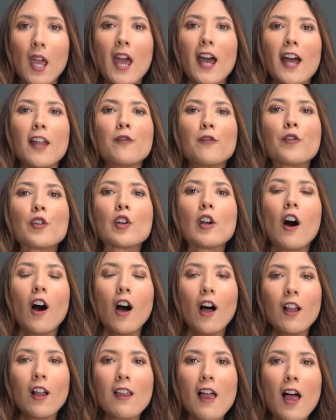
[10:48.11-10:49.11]
And for
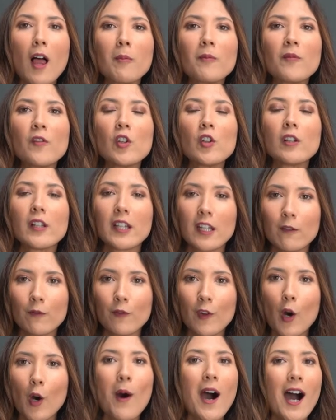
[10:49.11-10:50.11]
all helpful
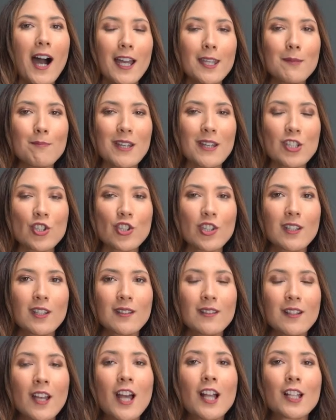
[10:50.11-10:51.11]
info I
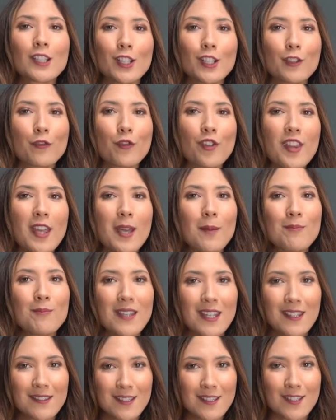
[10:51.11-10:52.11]
mention, look for them
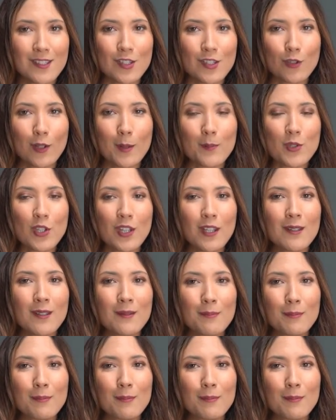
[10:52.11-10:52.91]
in the description